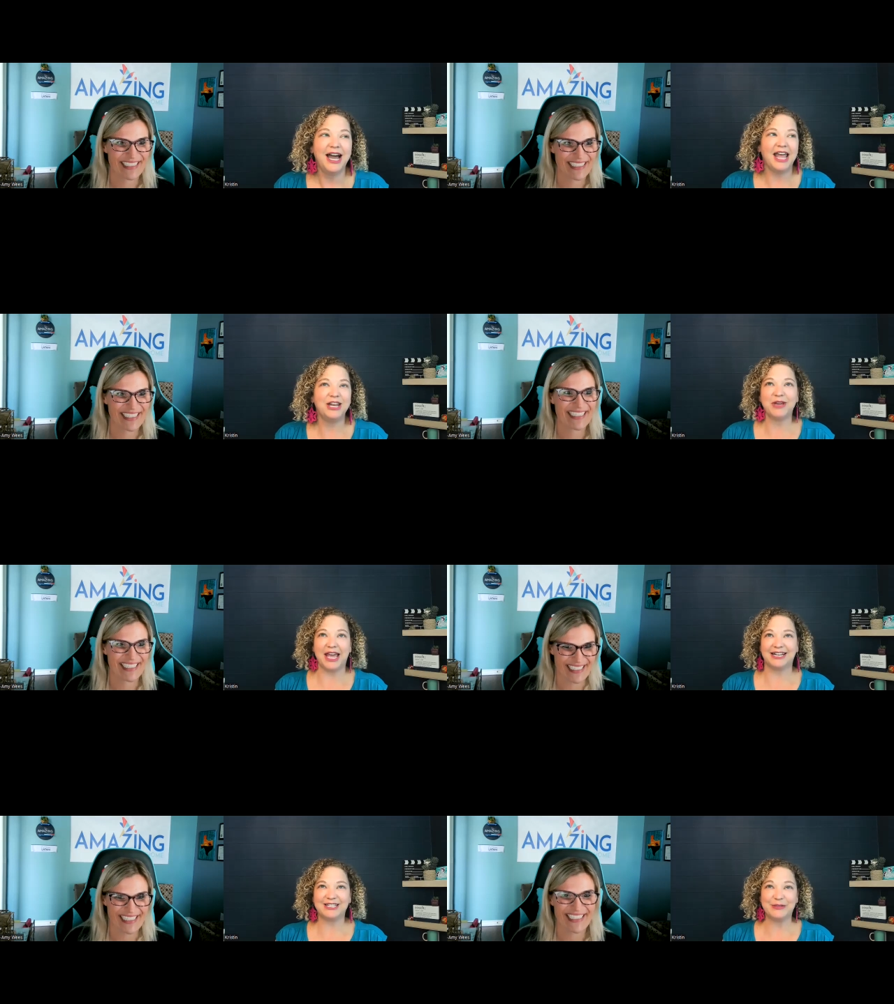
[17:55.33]
Speaker 1: And you
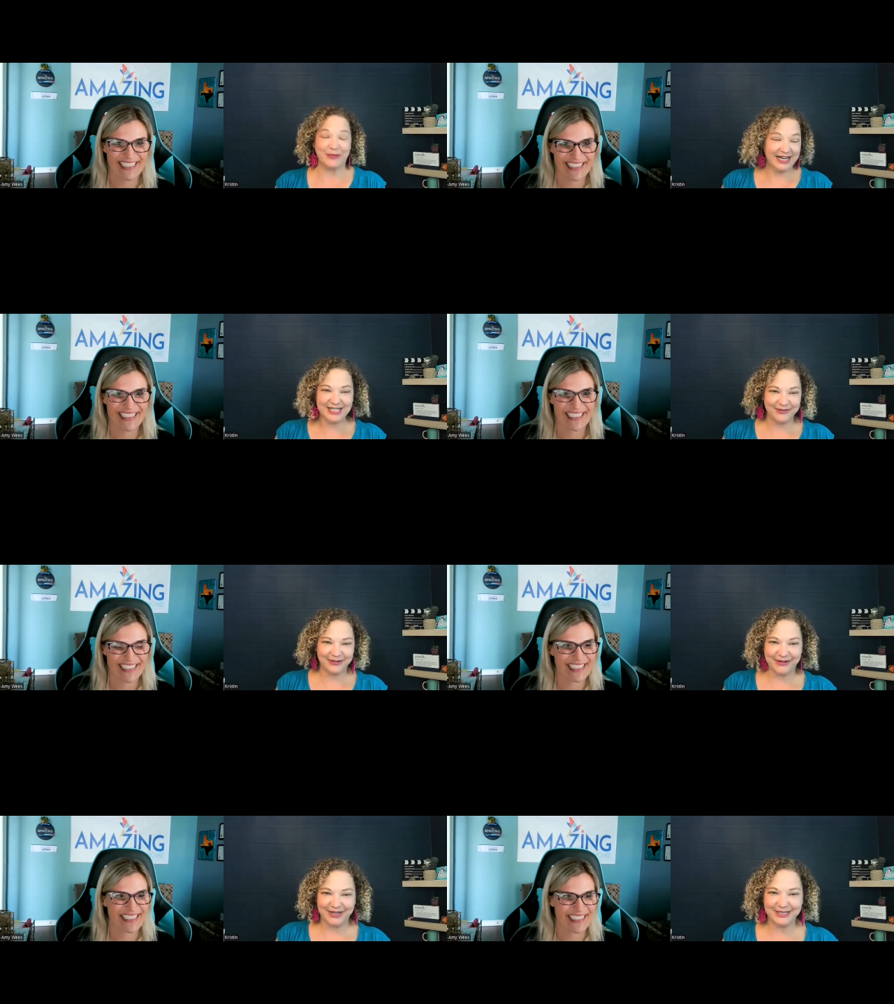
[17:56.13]
can't expect
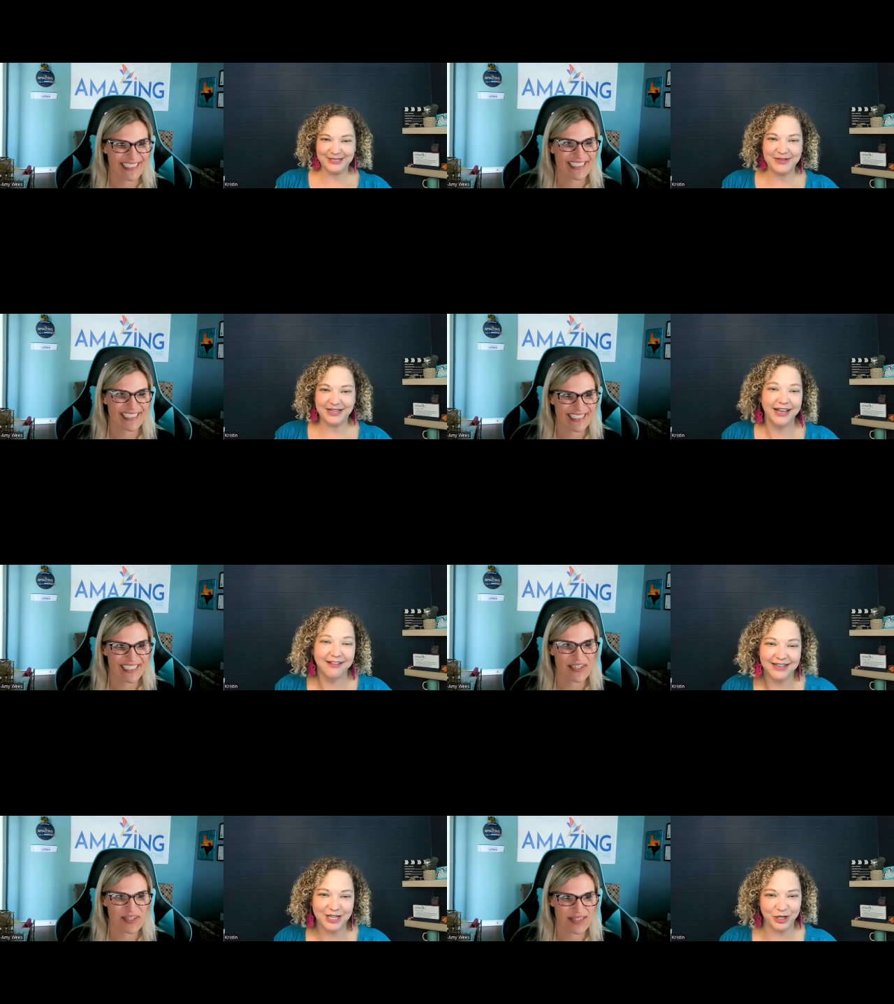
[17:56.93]
everyone to speak
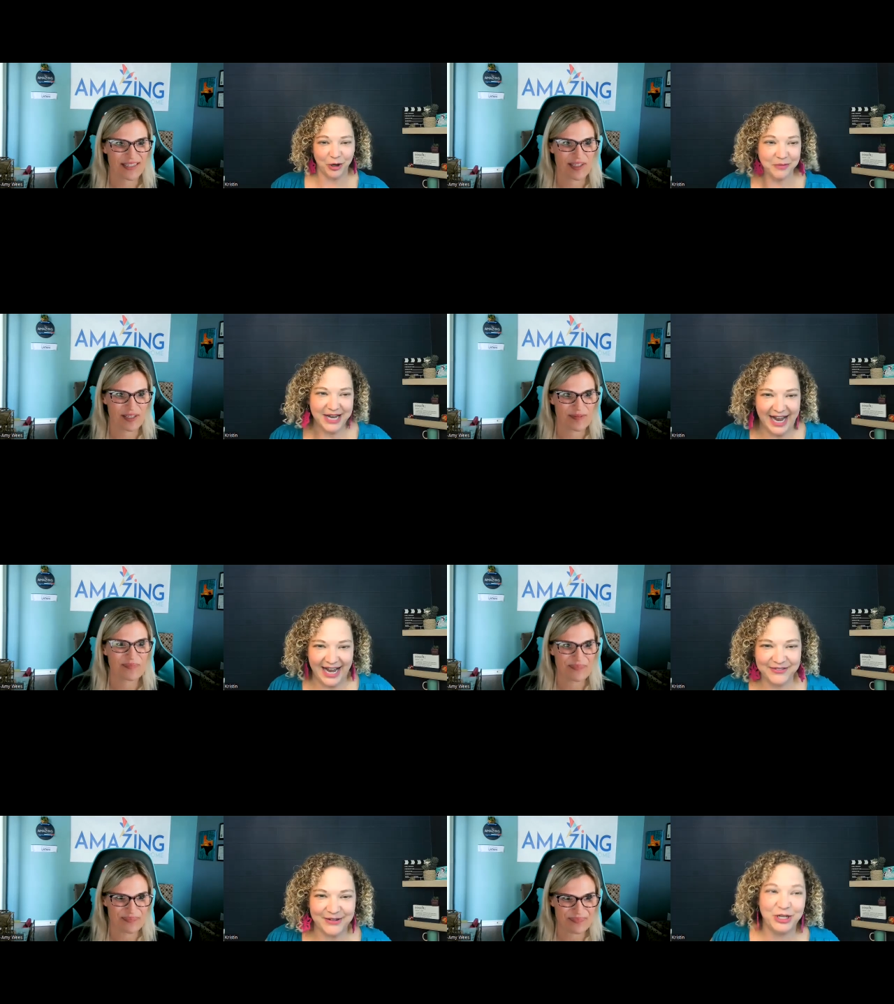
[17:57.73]
English on your
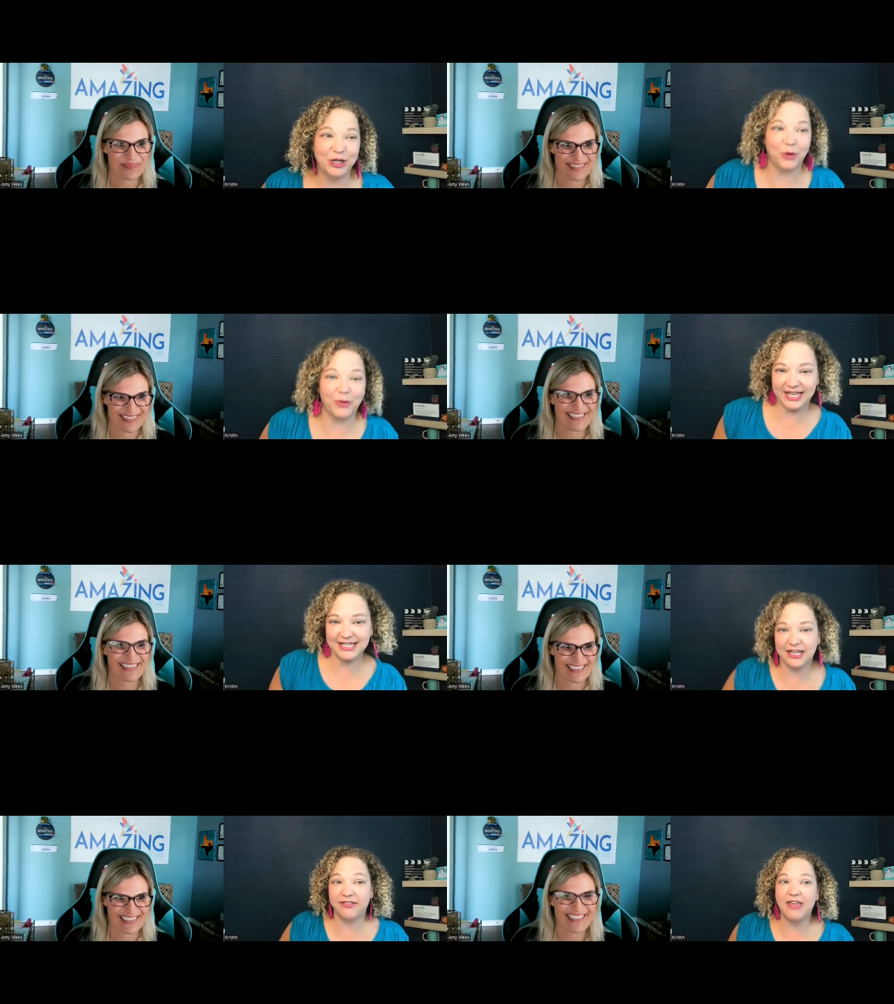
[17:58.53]
behalf. I mean, you're going
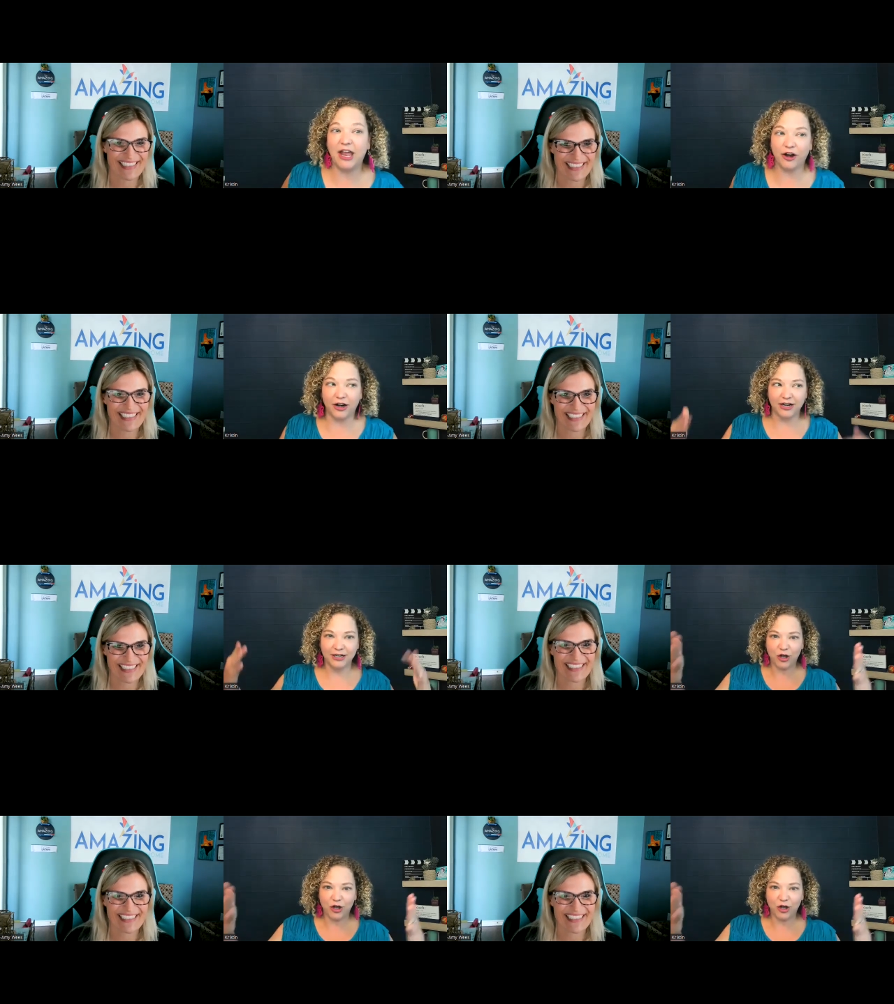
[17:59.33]
into their